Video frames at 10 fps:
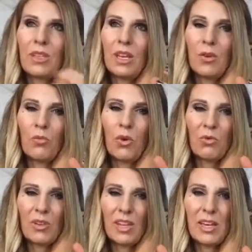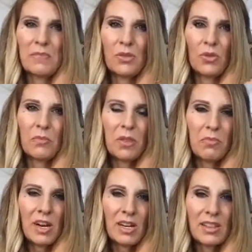and it won't really absorb the
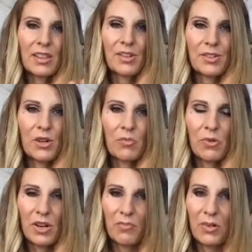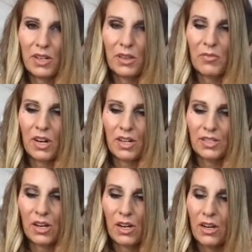product, then there's no point of putting the
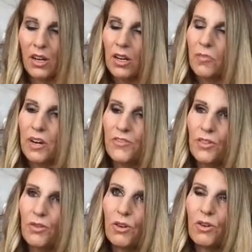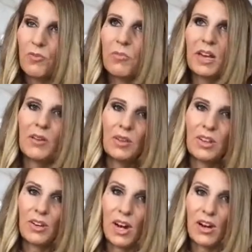product on. But if you go to bed
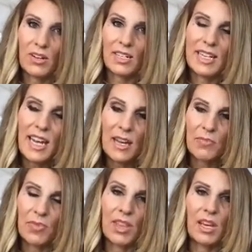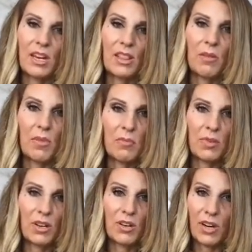with your hair damp, then there might
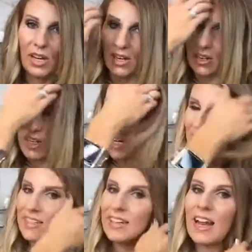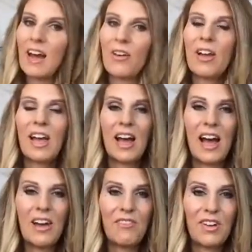be a great chance. Now,
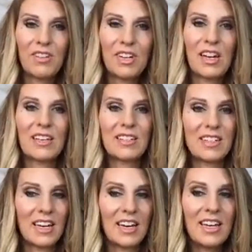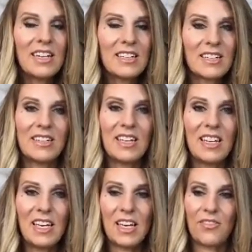I've never done a study to
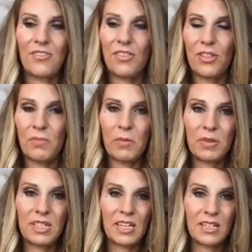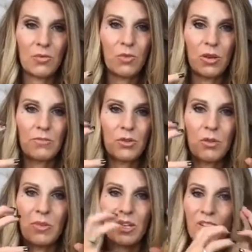see if thermoprotectant will
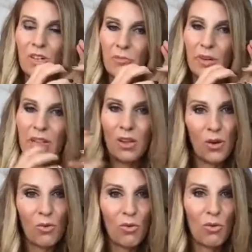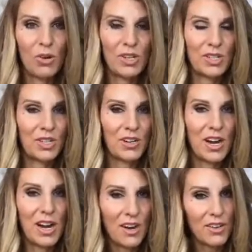absorb into your pillow or into your
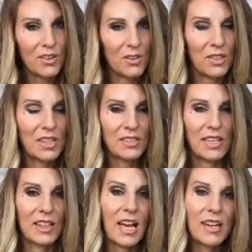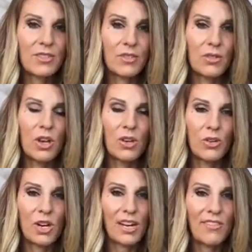hair, you know, things like that. So
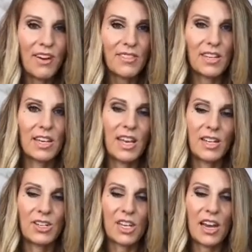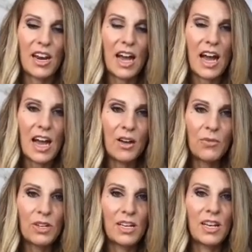you kind of have to gauge that. I
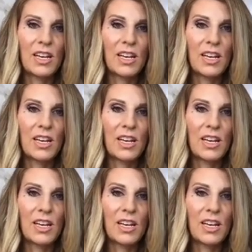would